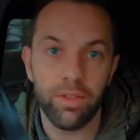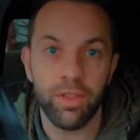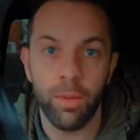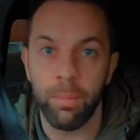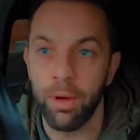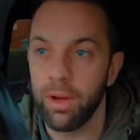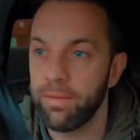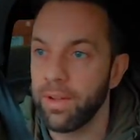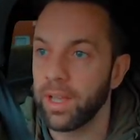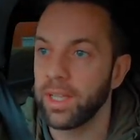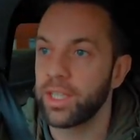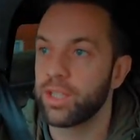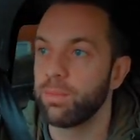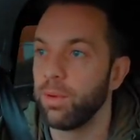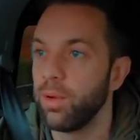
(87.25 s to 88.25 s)
the
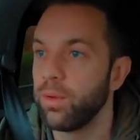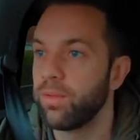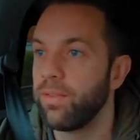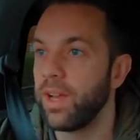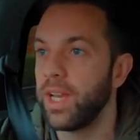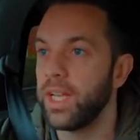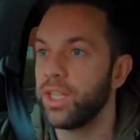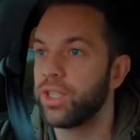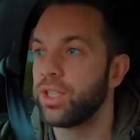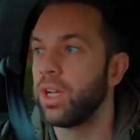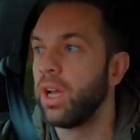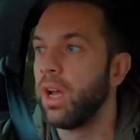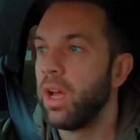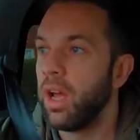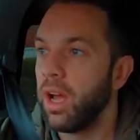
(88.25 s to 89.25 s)
perfectly smooth finish
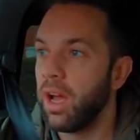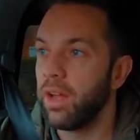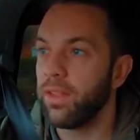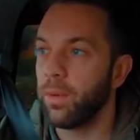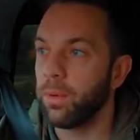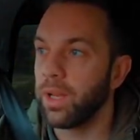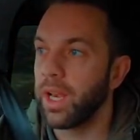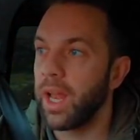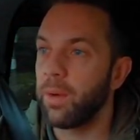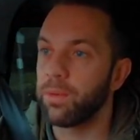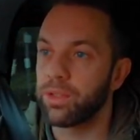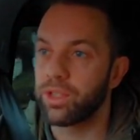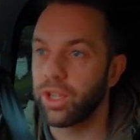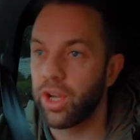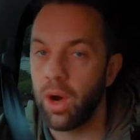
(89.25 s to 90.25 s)
uh, that will
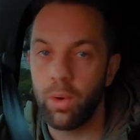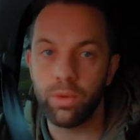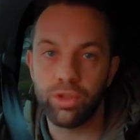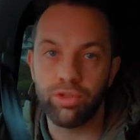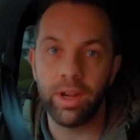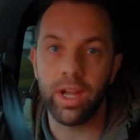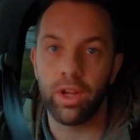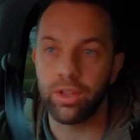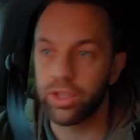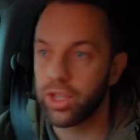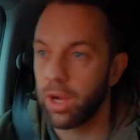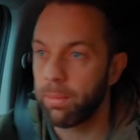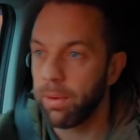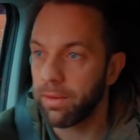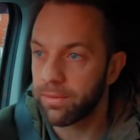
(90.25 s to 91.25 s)
allow us to coat straight on
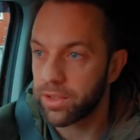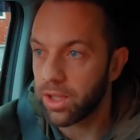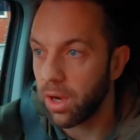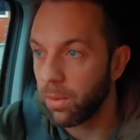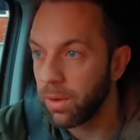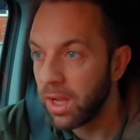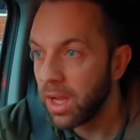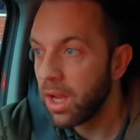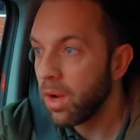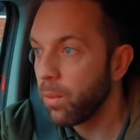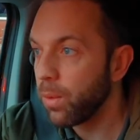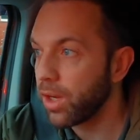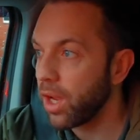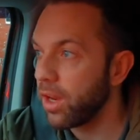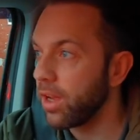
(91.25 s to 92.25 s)
top of. So
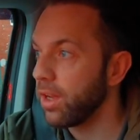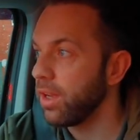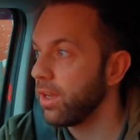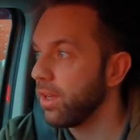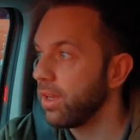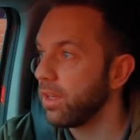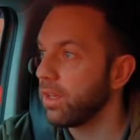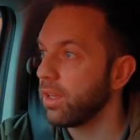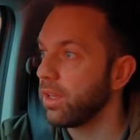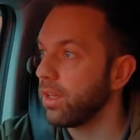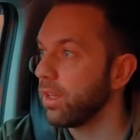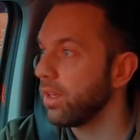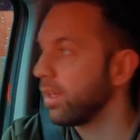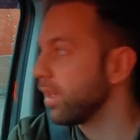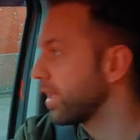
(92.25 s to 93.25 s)
we're gonna
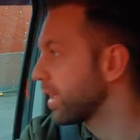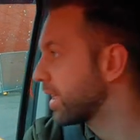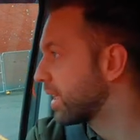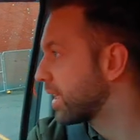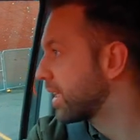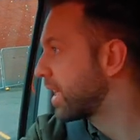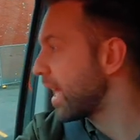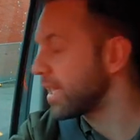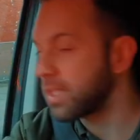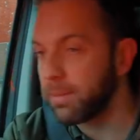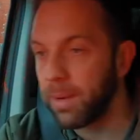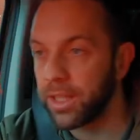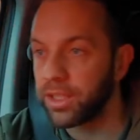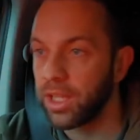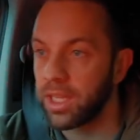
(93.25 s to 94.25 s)
get
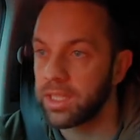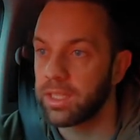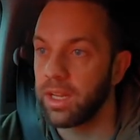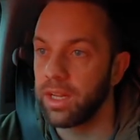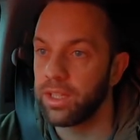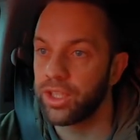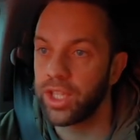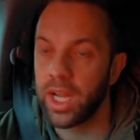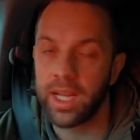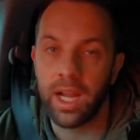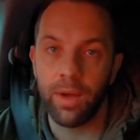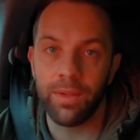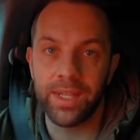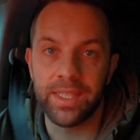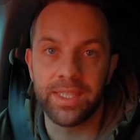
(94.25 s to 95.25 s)
to Manchester,
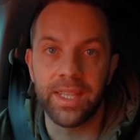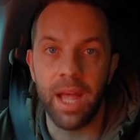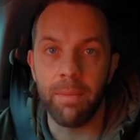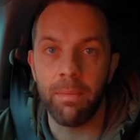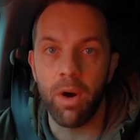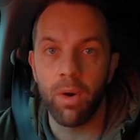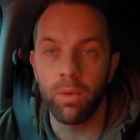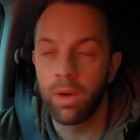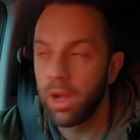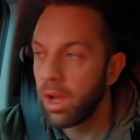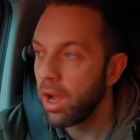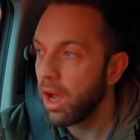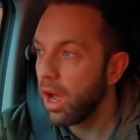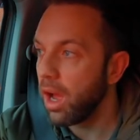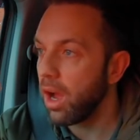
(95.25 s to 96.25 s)
check out this demo,
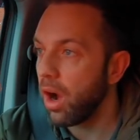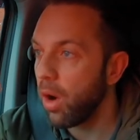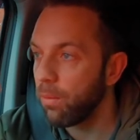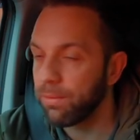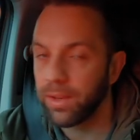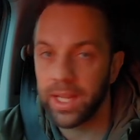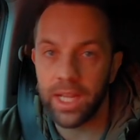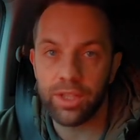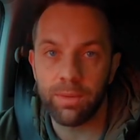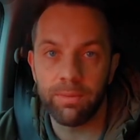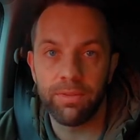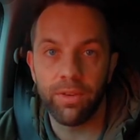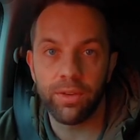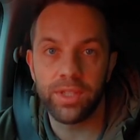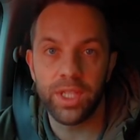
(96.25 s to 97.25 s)
uh, hopefully get
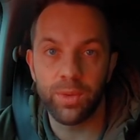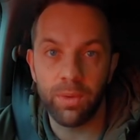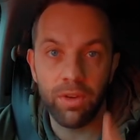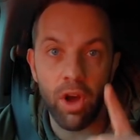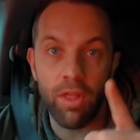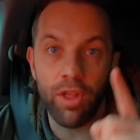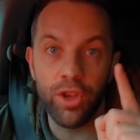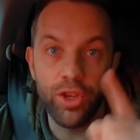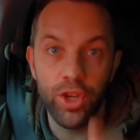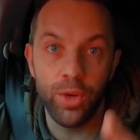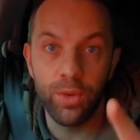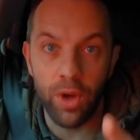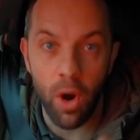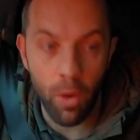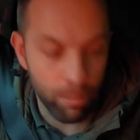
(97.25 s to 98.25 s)
some footage. We've got the
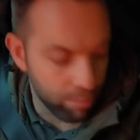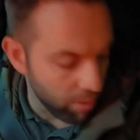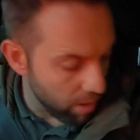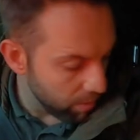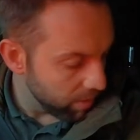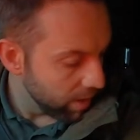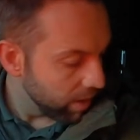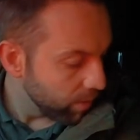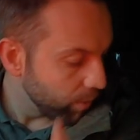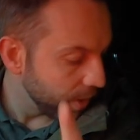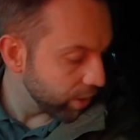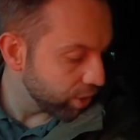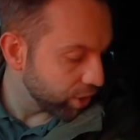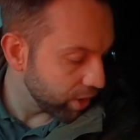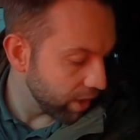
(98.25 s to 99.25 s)
new GoPro,
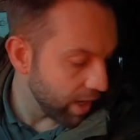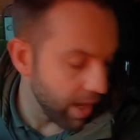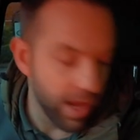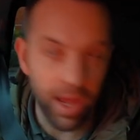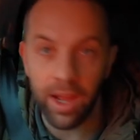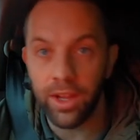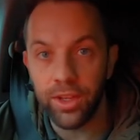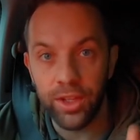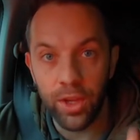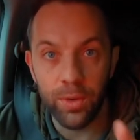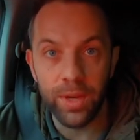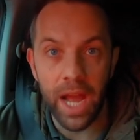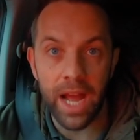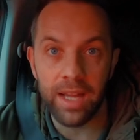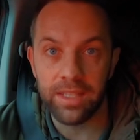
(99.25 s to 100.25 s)
which uh,
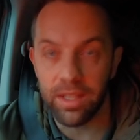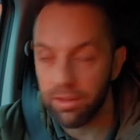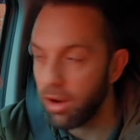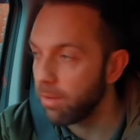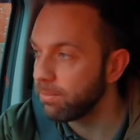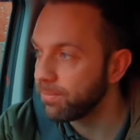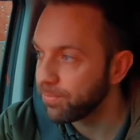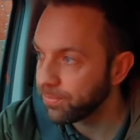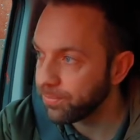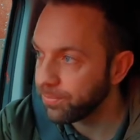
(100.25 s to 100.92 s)
you guys are on